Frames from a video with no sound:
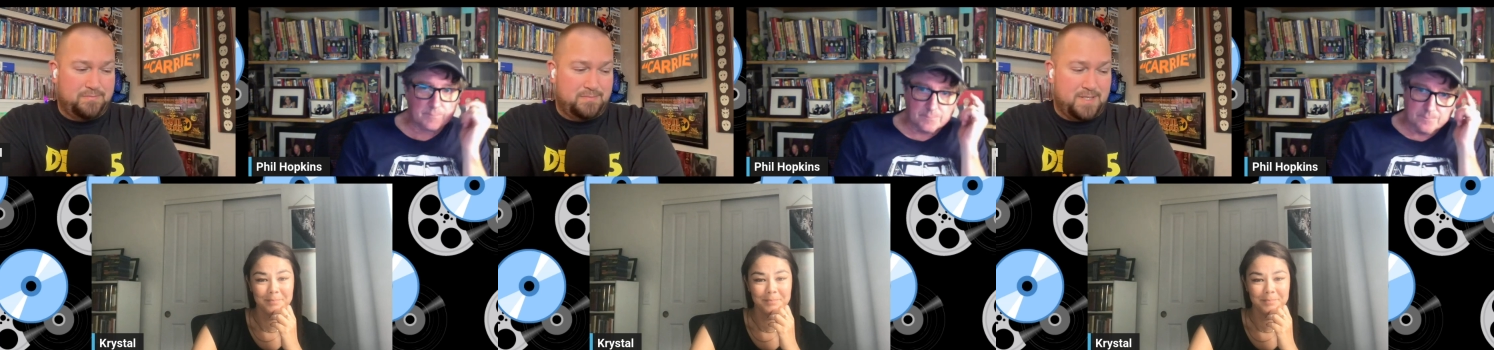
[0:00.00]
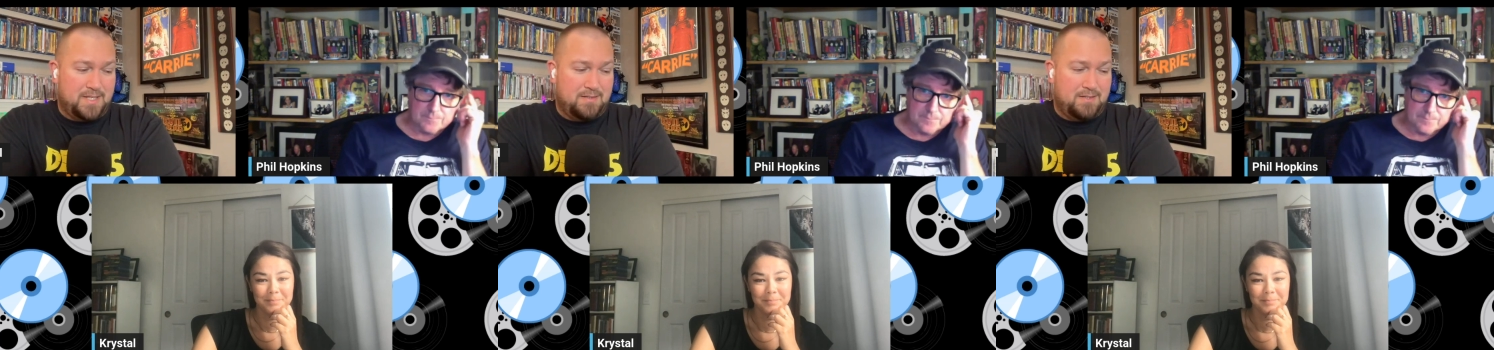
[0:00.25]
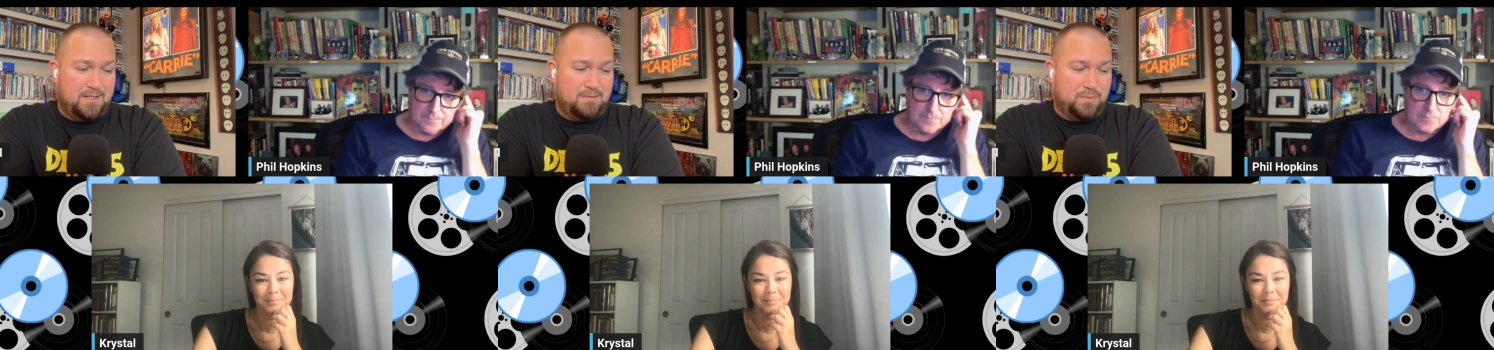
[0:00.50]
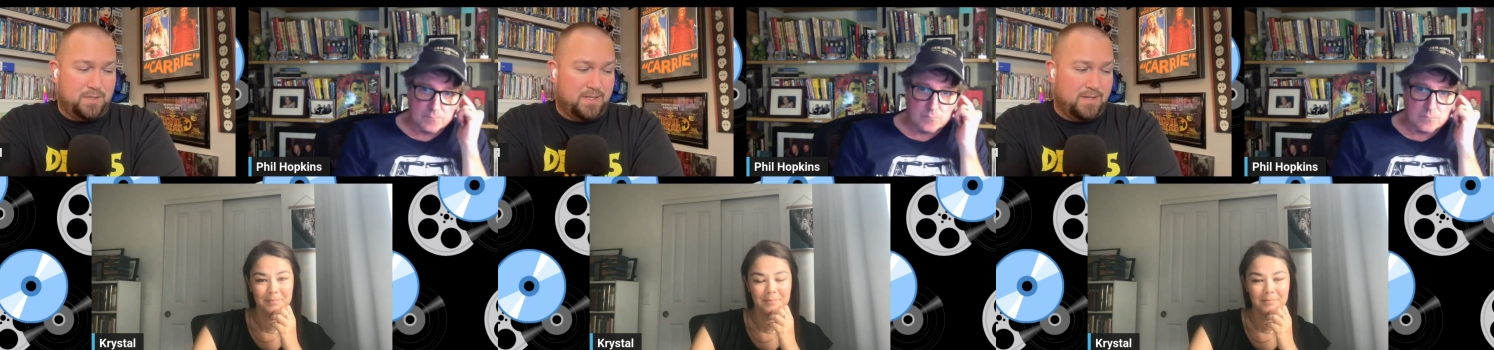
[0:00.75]
Speaker 1: And and one of
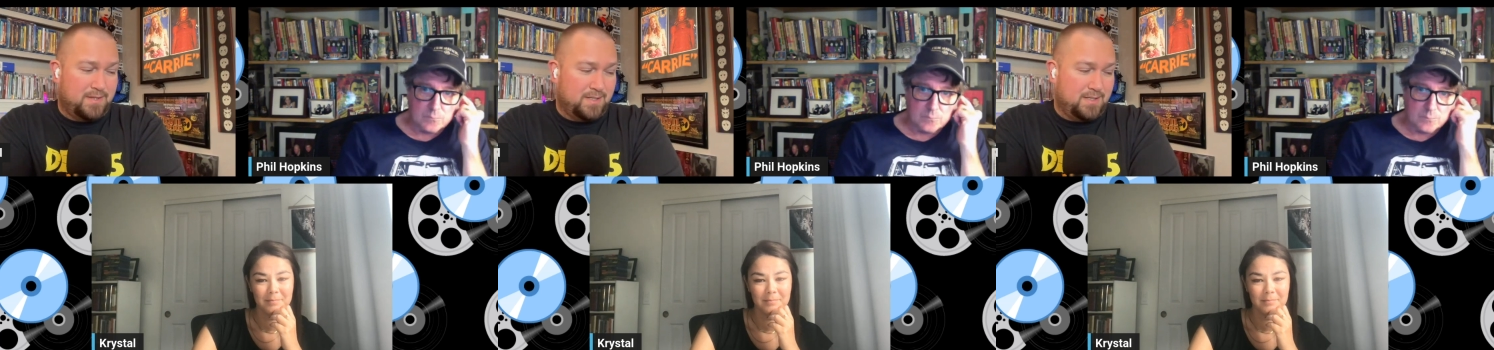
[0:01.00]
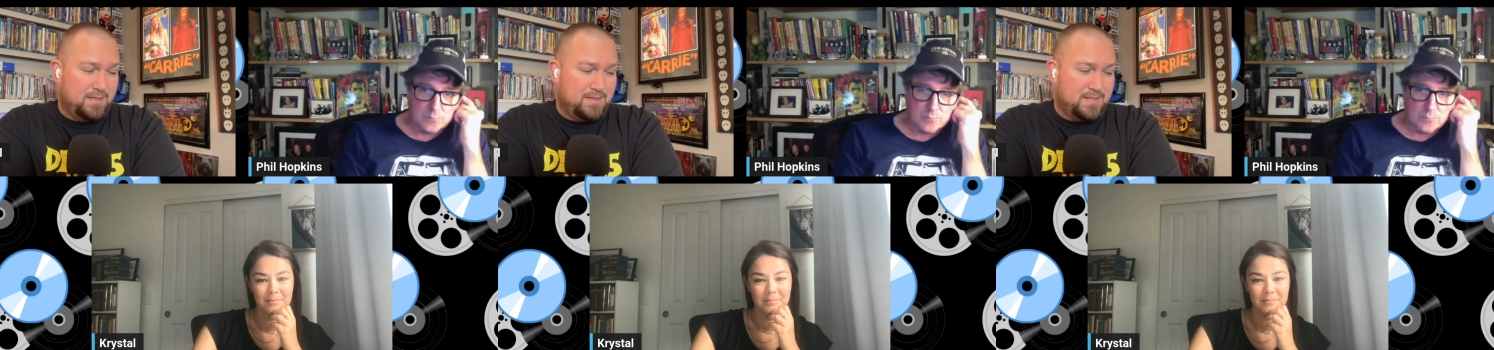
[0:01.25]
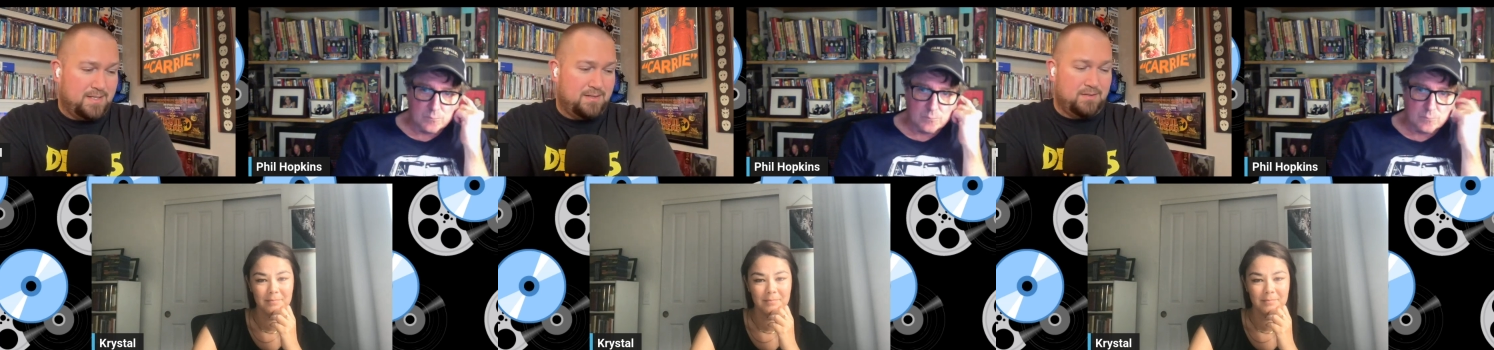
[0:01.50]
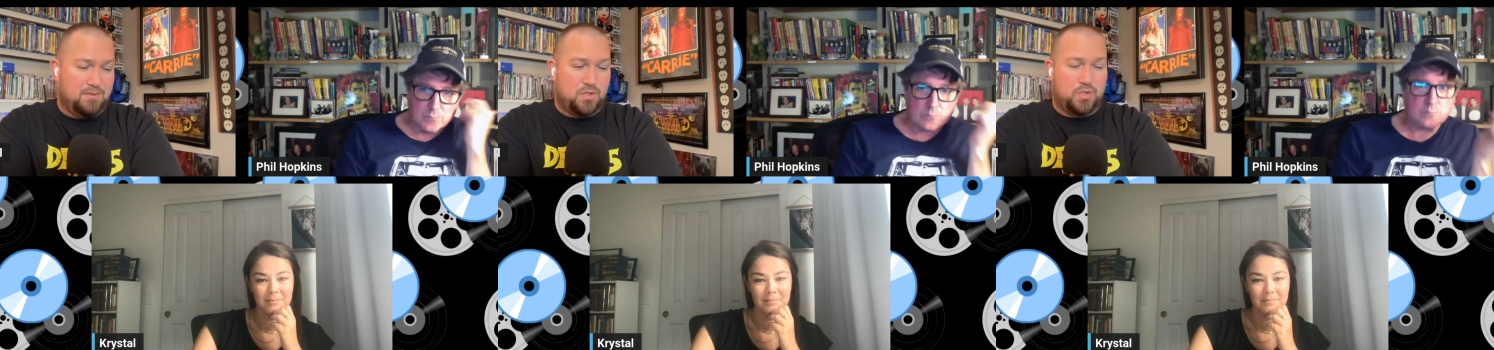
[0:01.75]
the things that
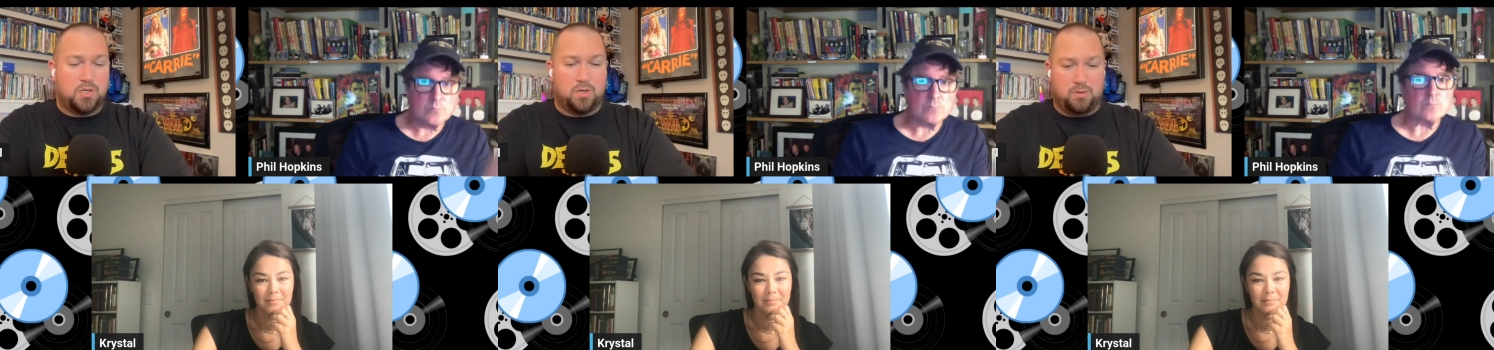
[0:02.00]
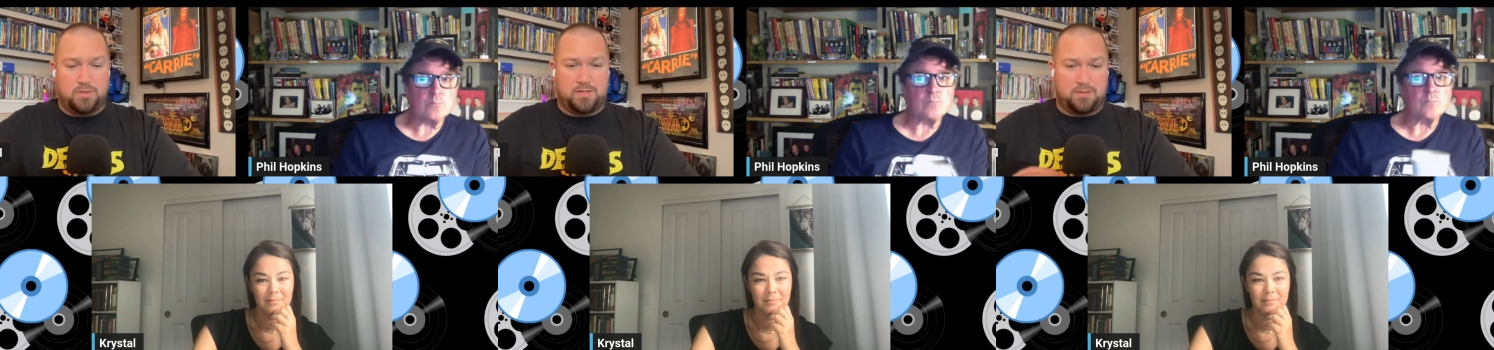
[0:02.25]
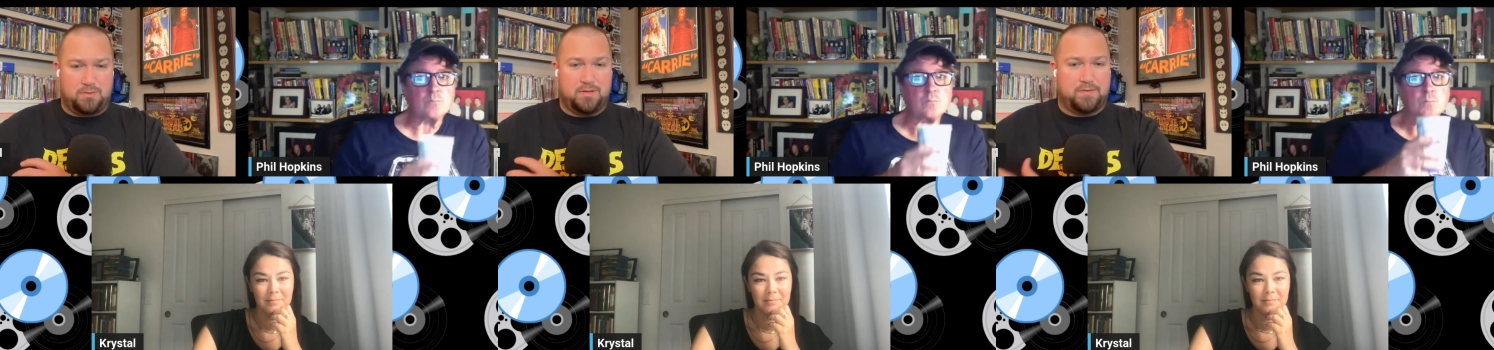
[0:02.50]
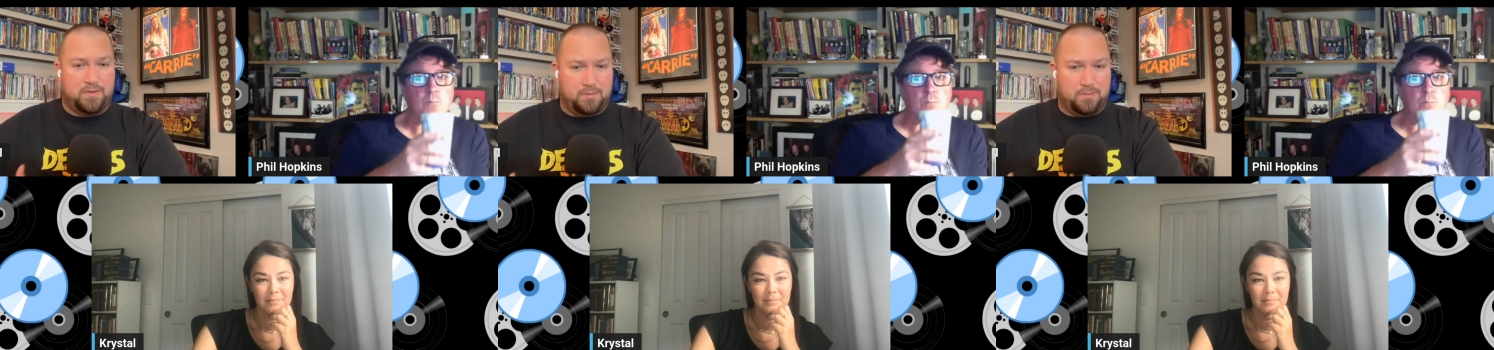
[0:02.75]
shows through the film